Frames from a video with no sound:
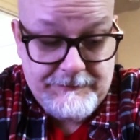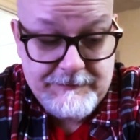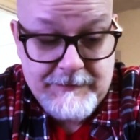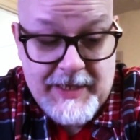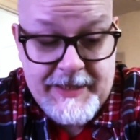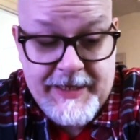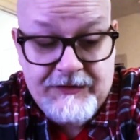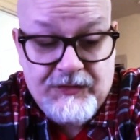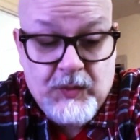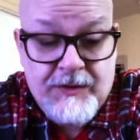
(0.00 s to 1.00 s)
My
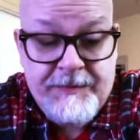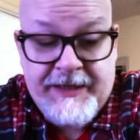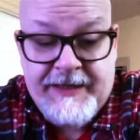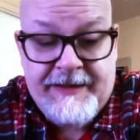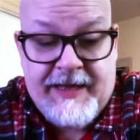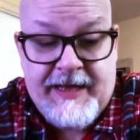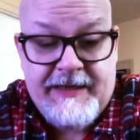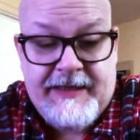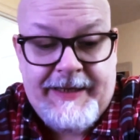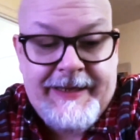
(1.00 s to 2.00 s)
guess would be
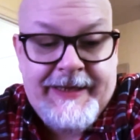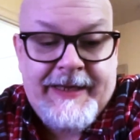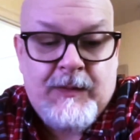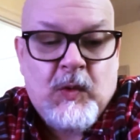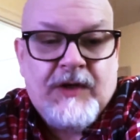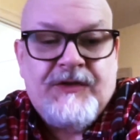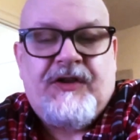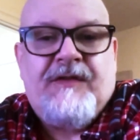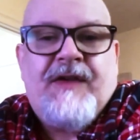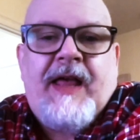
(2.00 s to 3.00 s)
that he
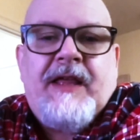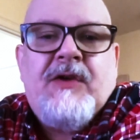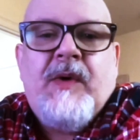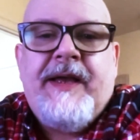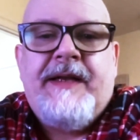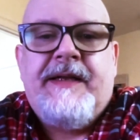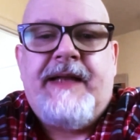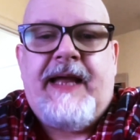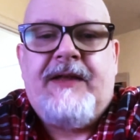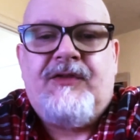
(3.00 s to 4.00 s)
was evaluated
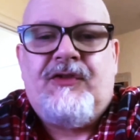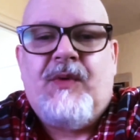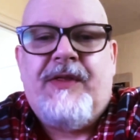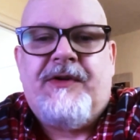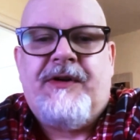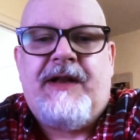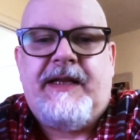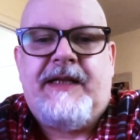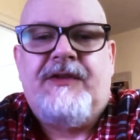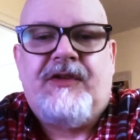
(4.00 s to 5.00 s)
as to whether or
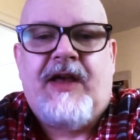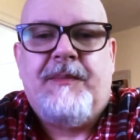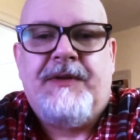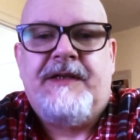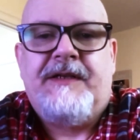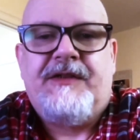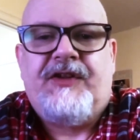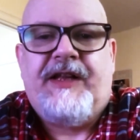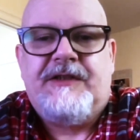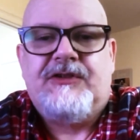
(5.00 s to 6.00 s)
not he's competent to
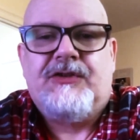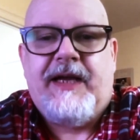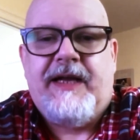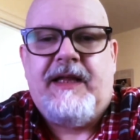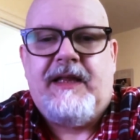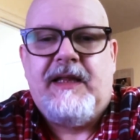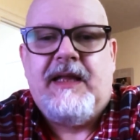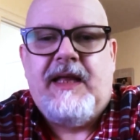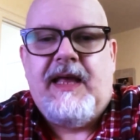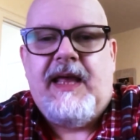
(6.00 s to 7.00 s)
stand trial.
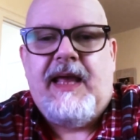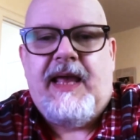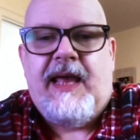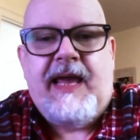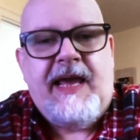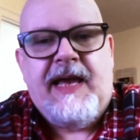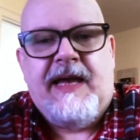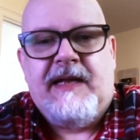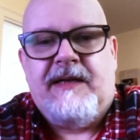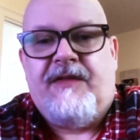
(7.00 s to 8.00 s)

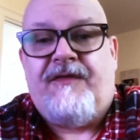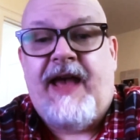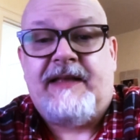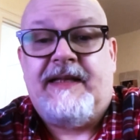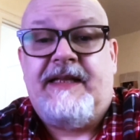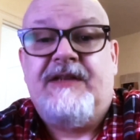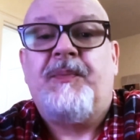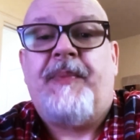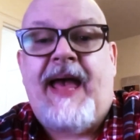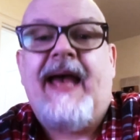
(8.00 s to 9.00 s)
And the fact that he's
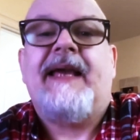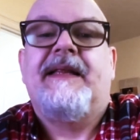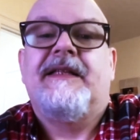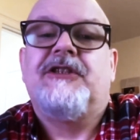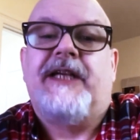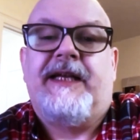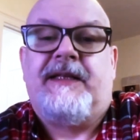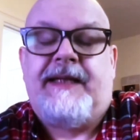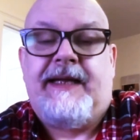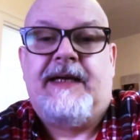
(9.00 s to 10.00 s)
back in the
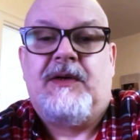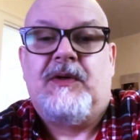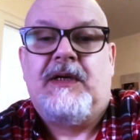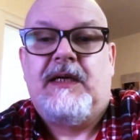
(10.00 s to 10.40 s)
jail now